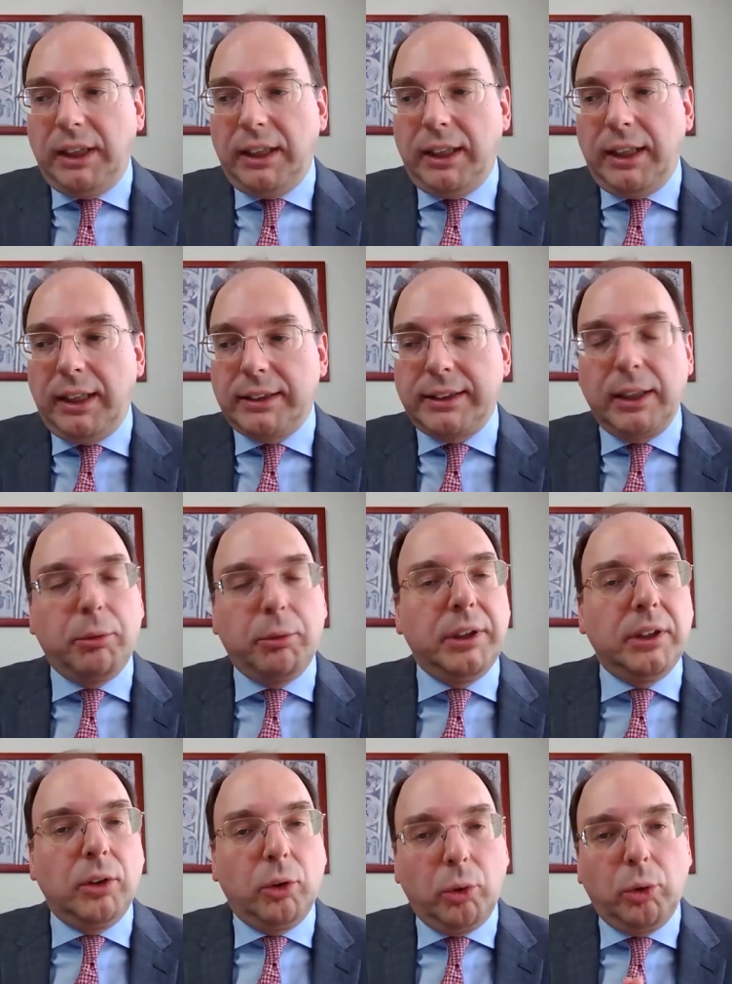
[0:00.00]
I think
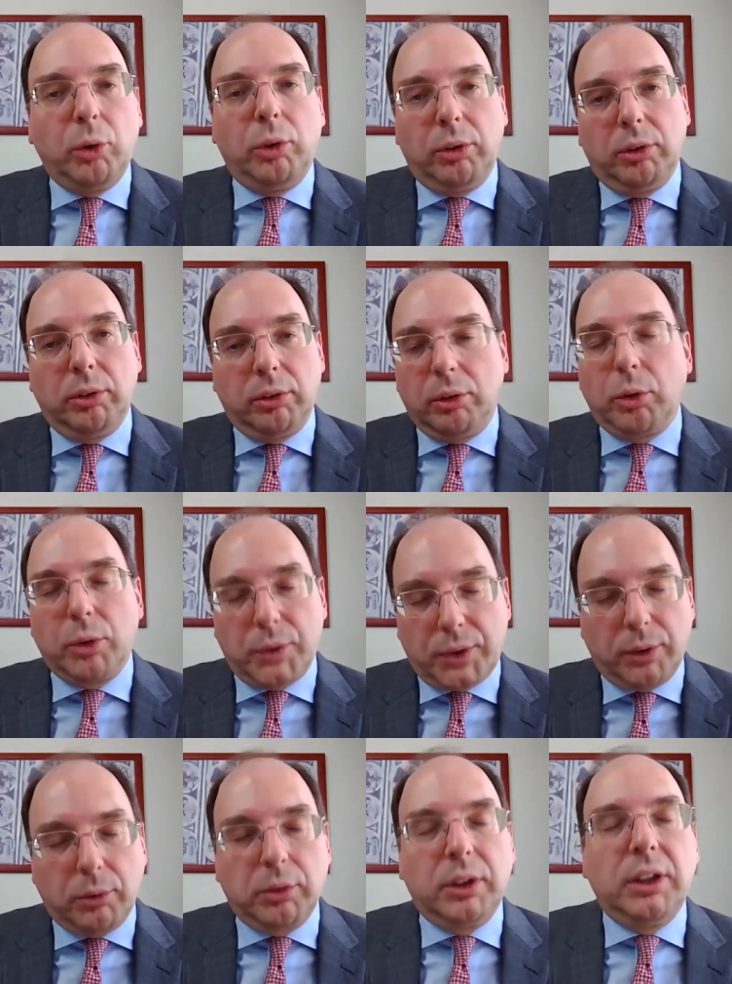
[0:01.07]
we all
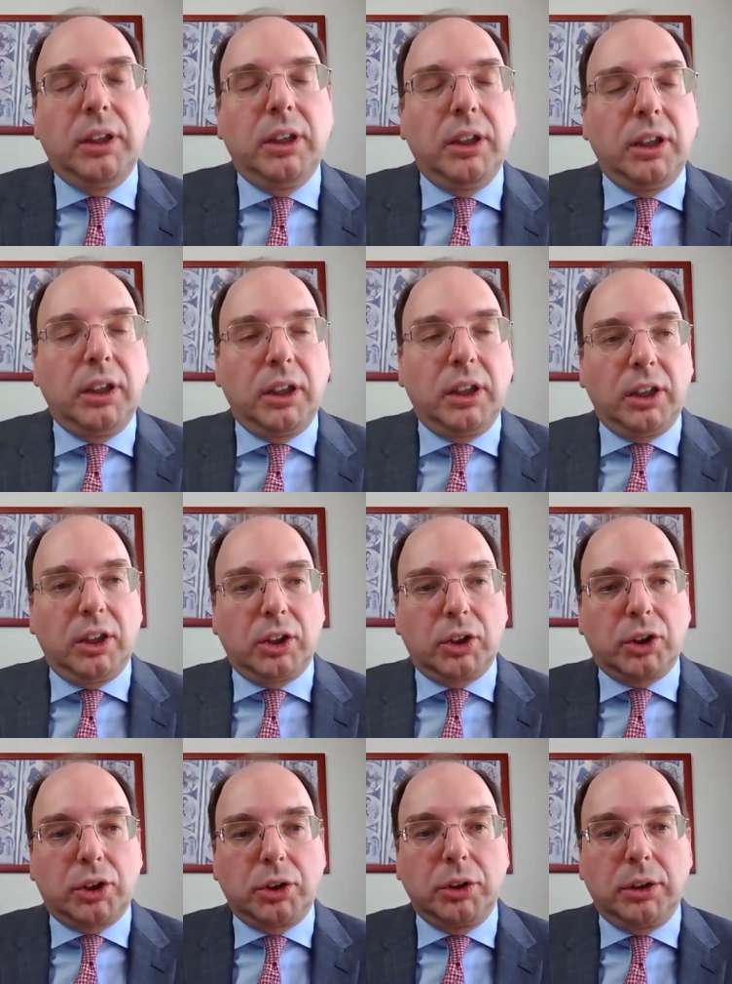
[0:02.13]
also
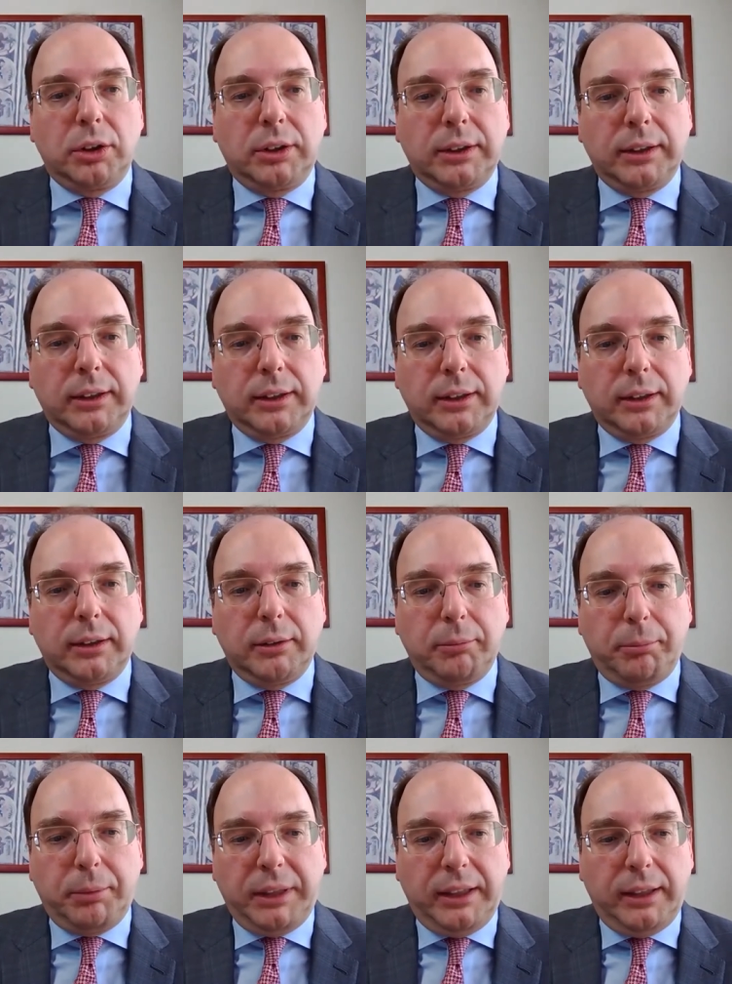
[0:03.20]
should
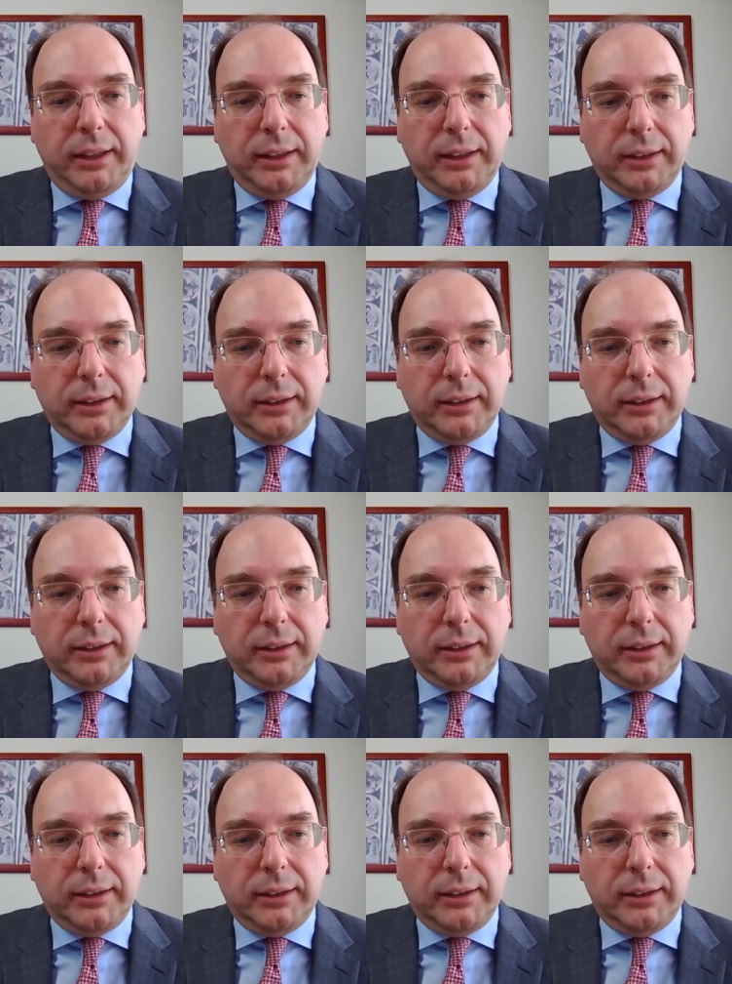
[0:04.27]
be